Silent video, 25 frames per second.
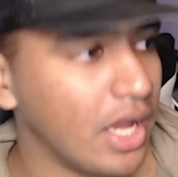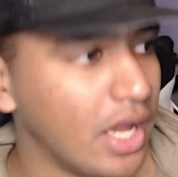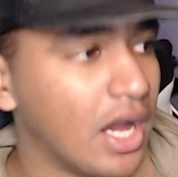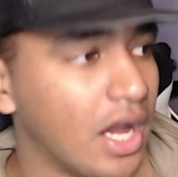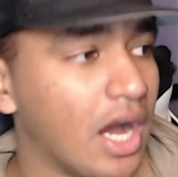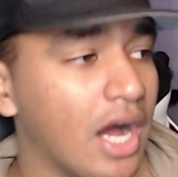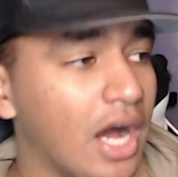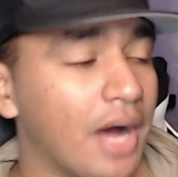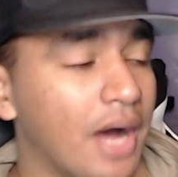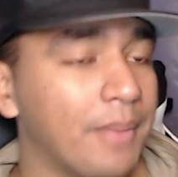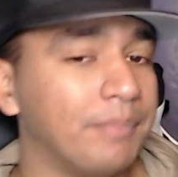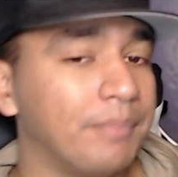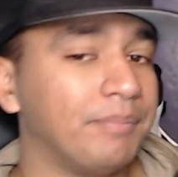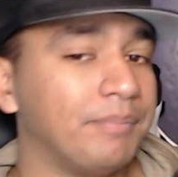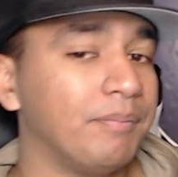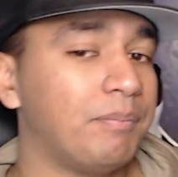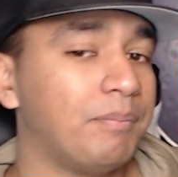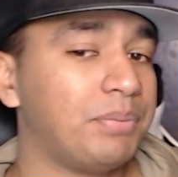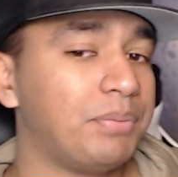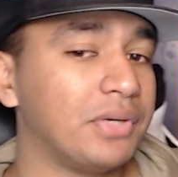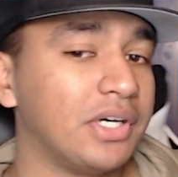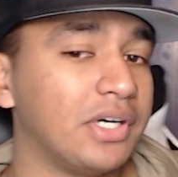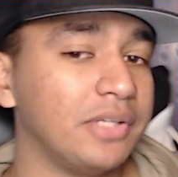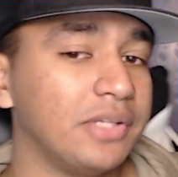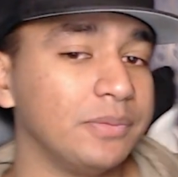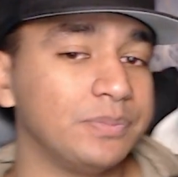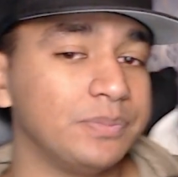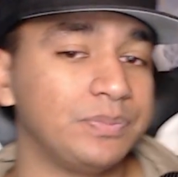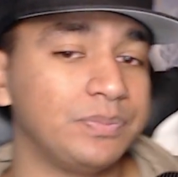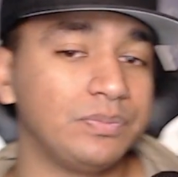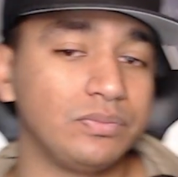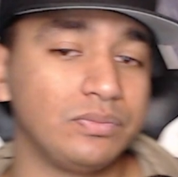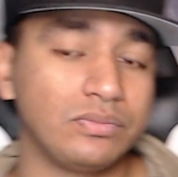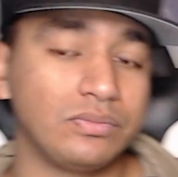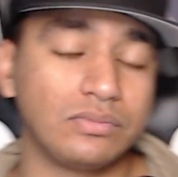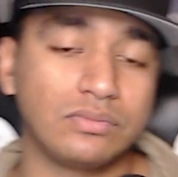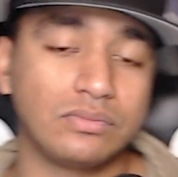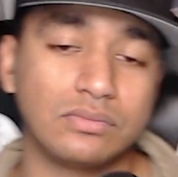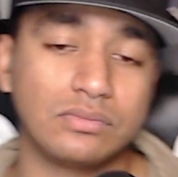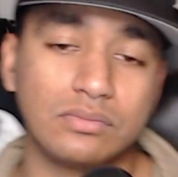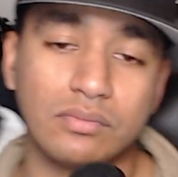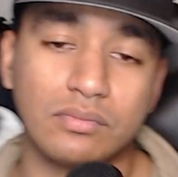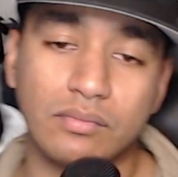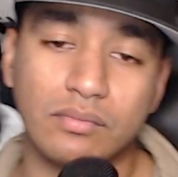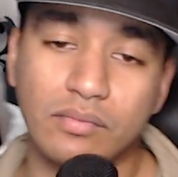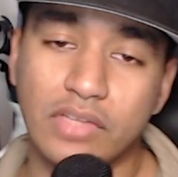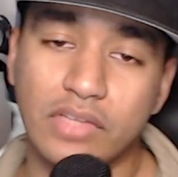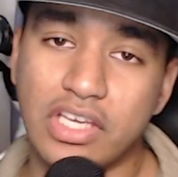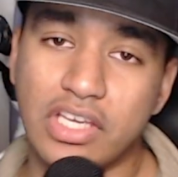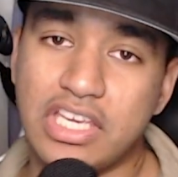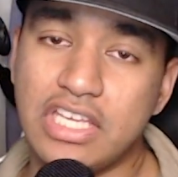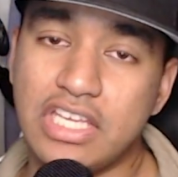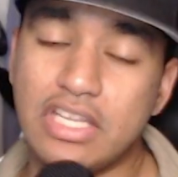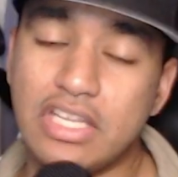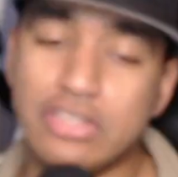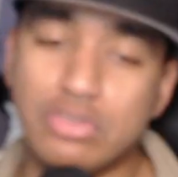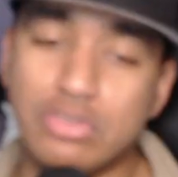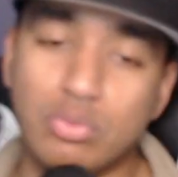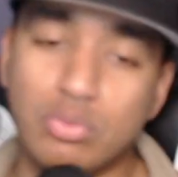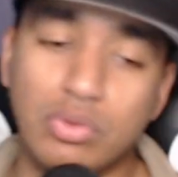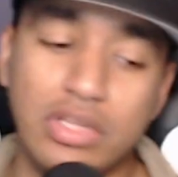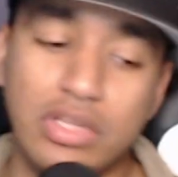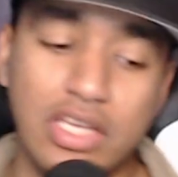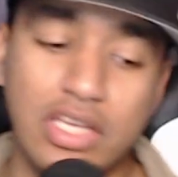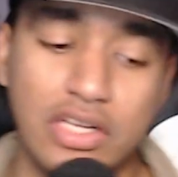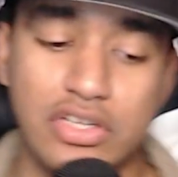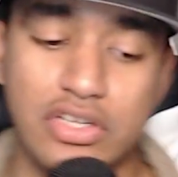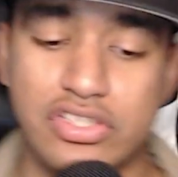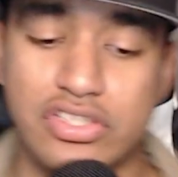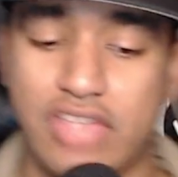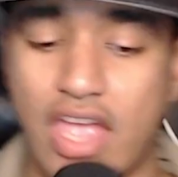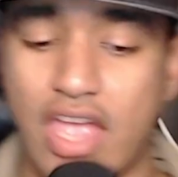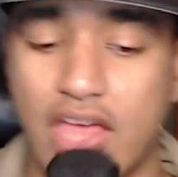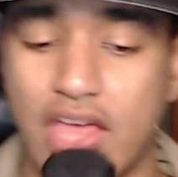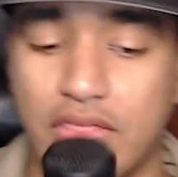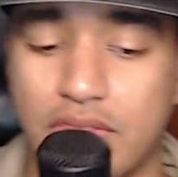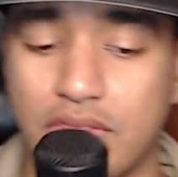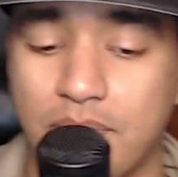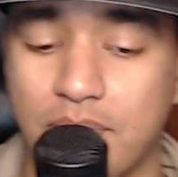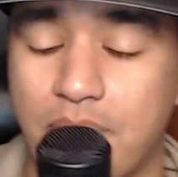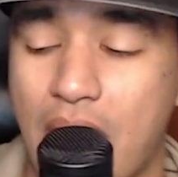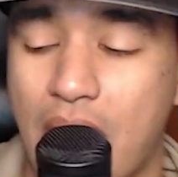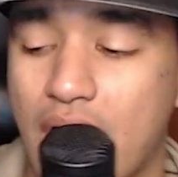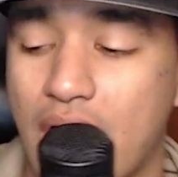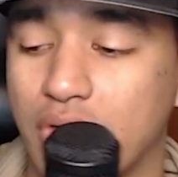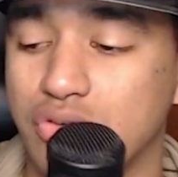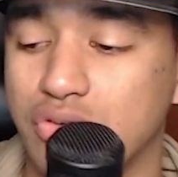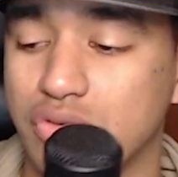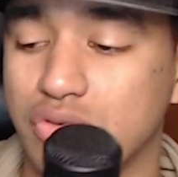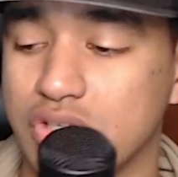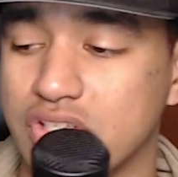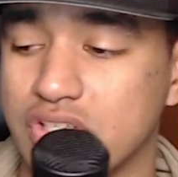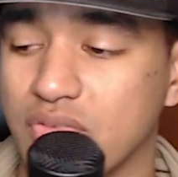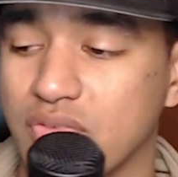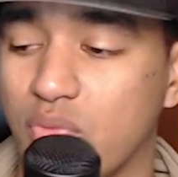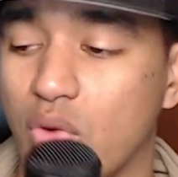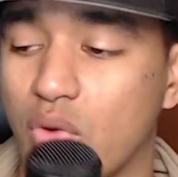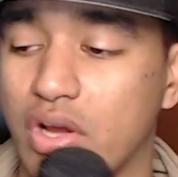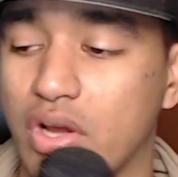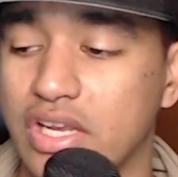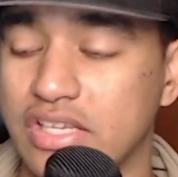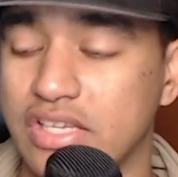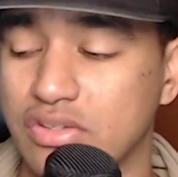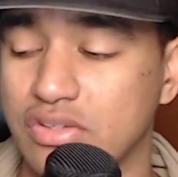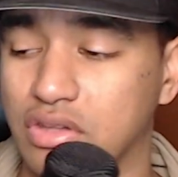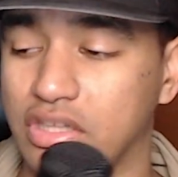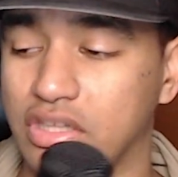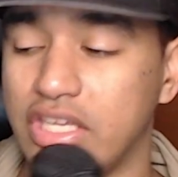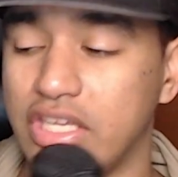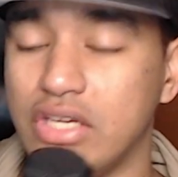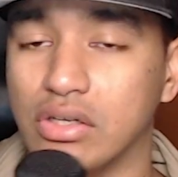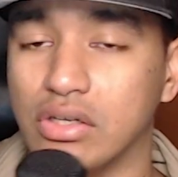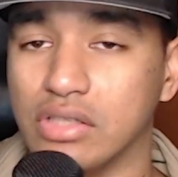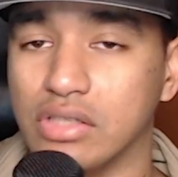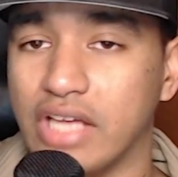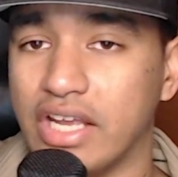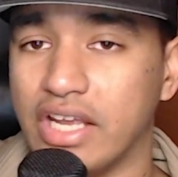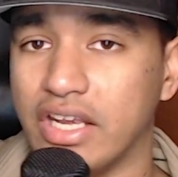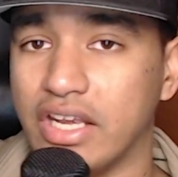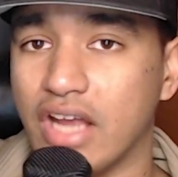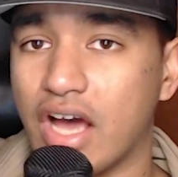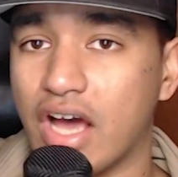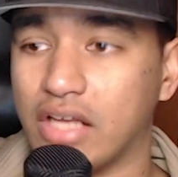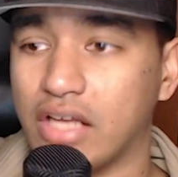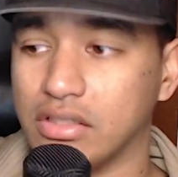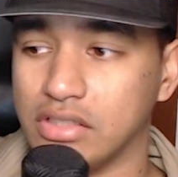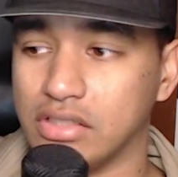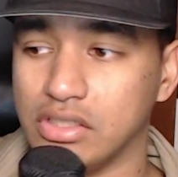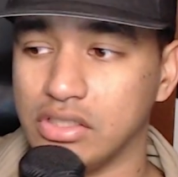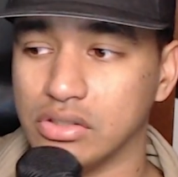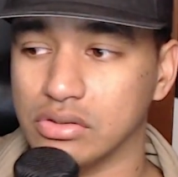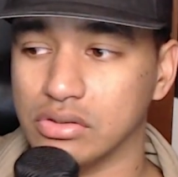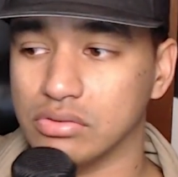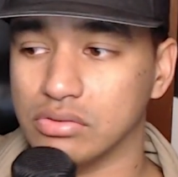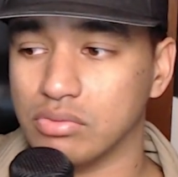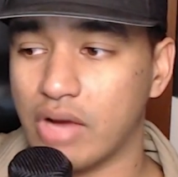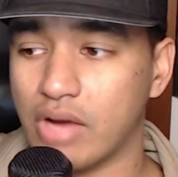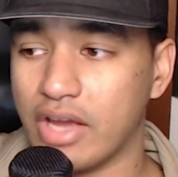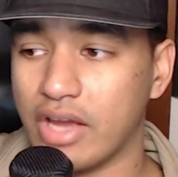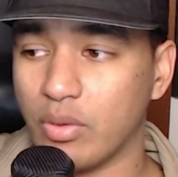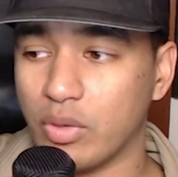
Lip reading: But he doesn't really understand the boundaries of what is legal and not legal, right?